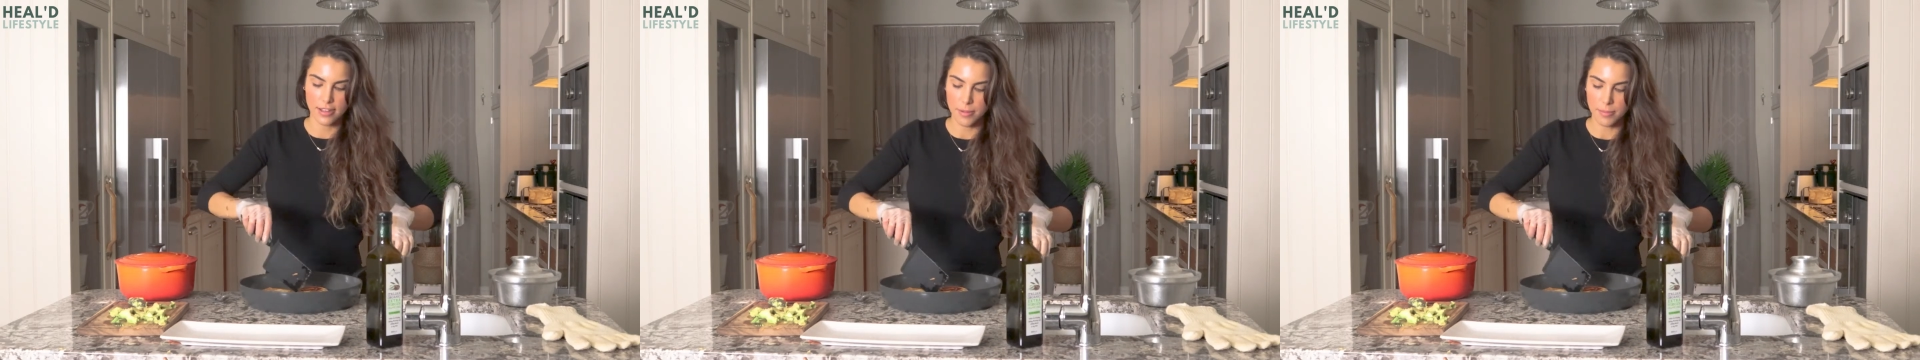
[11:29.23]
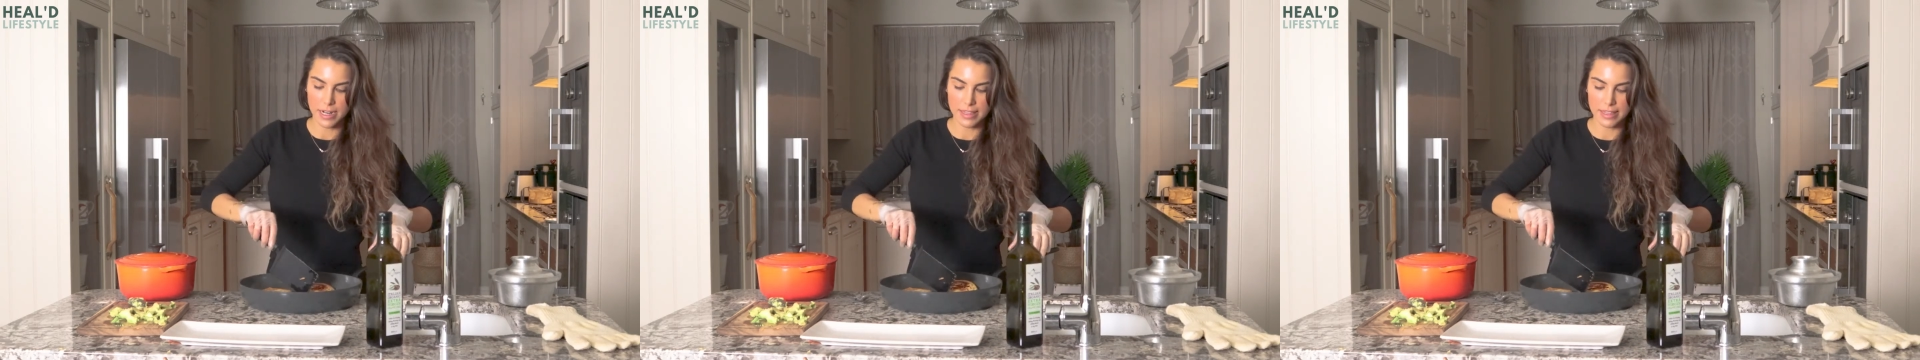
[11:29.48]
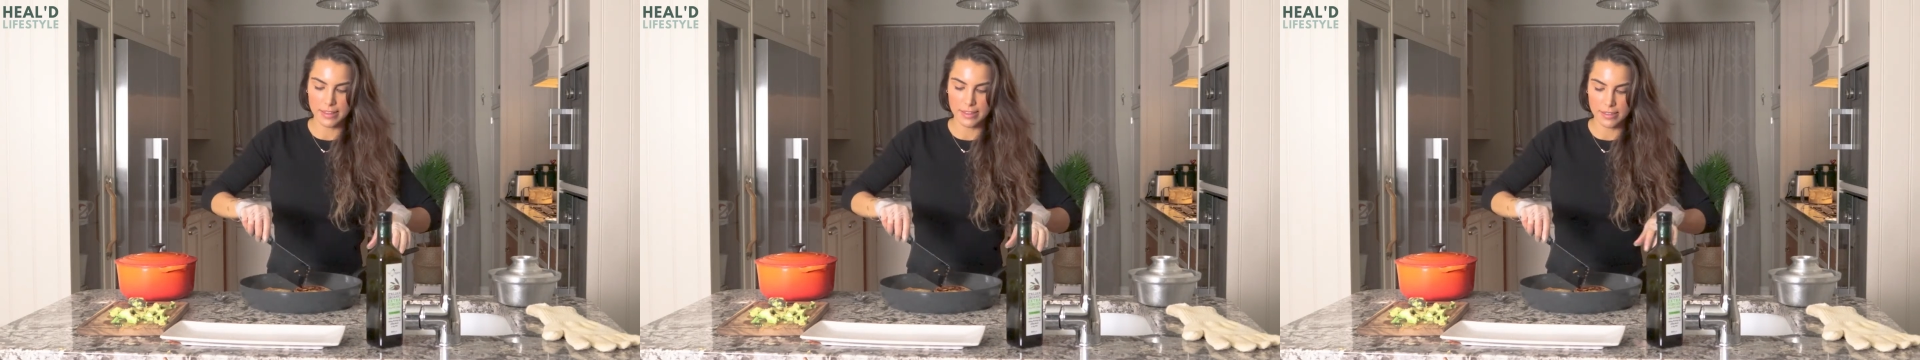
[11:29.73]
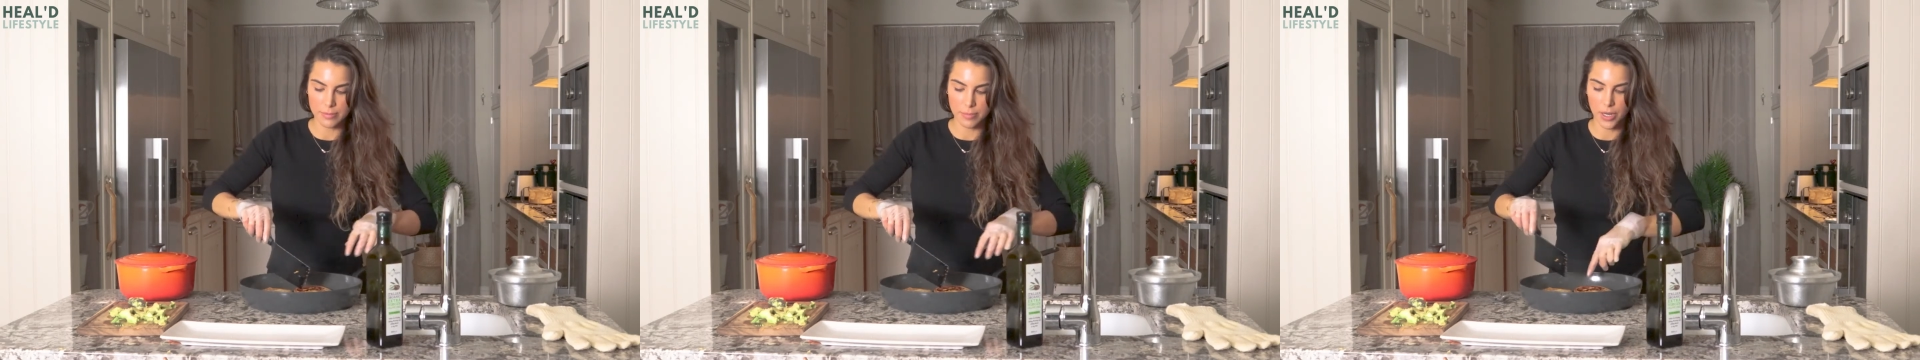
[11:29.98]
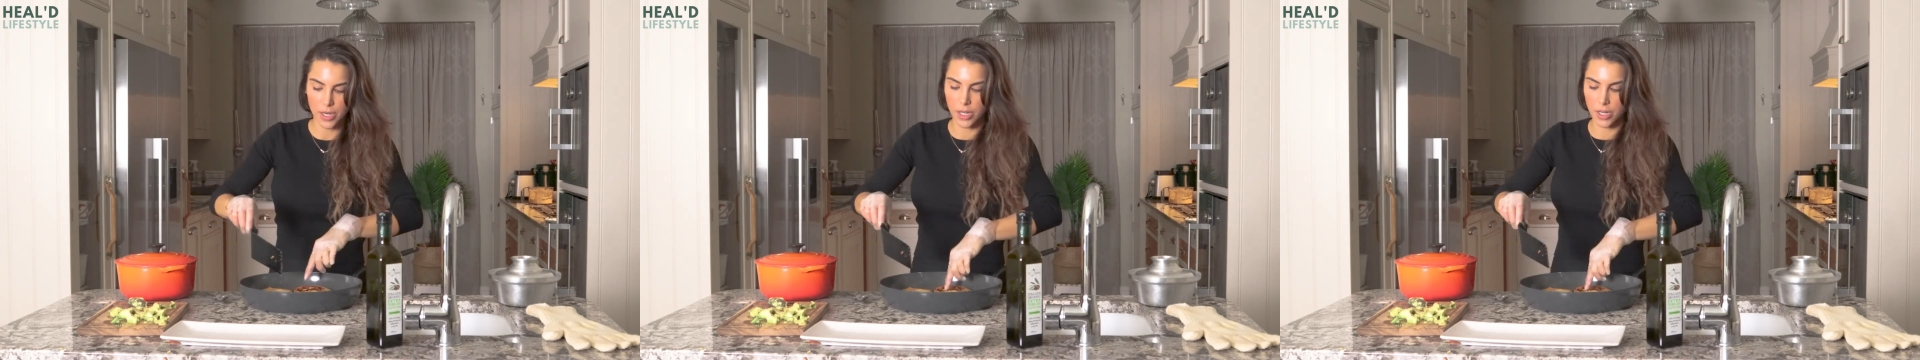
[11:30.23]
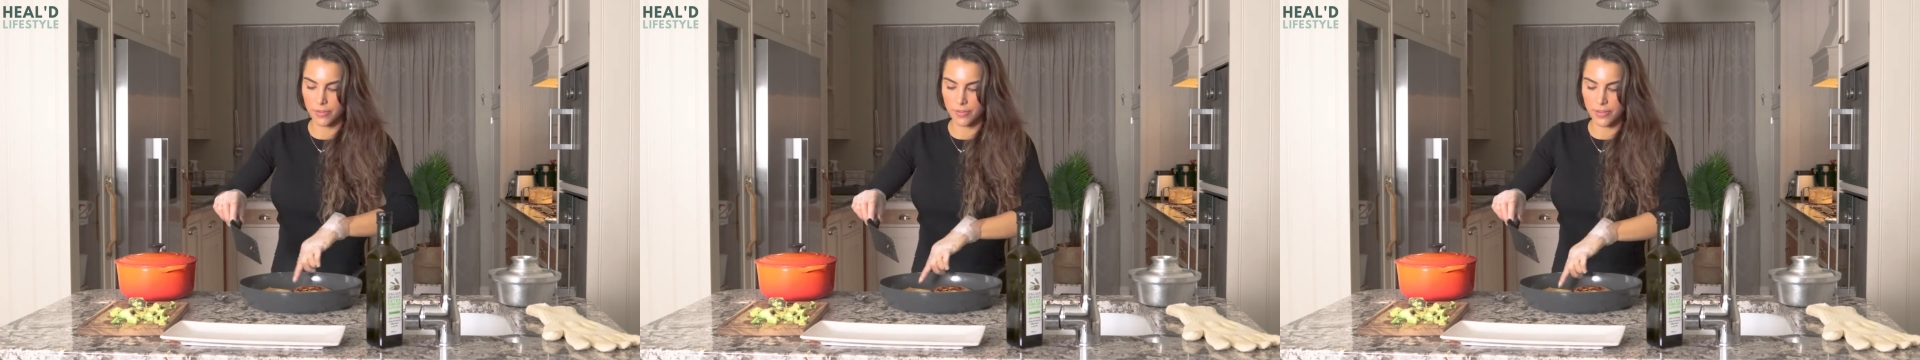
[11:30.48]
But I think this is
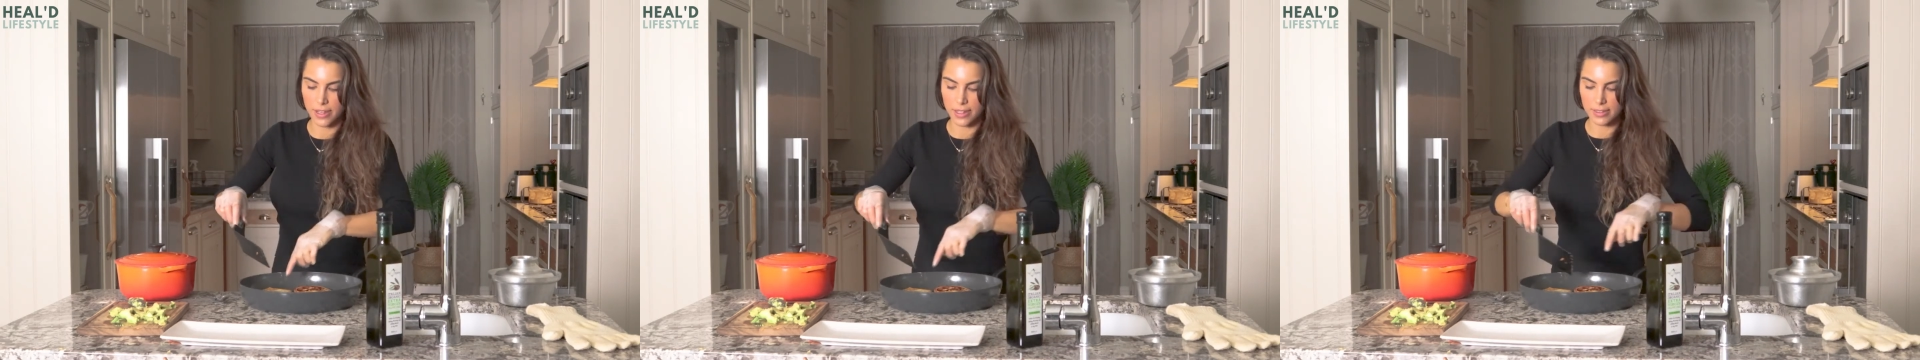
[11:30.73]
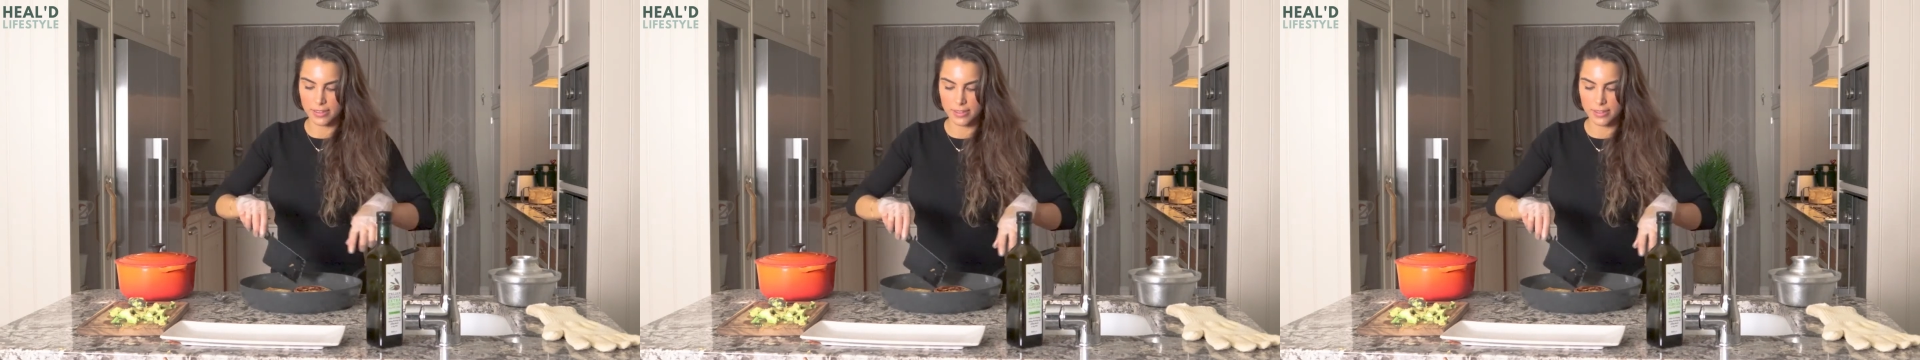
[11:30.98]
perfect.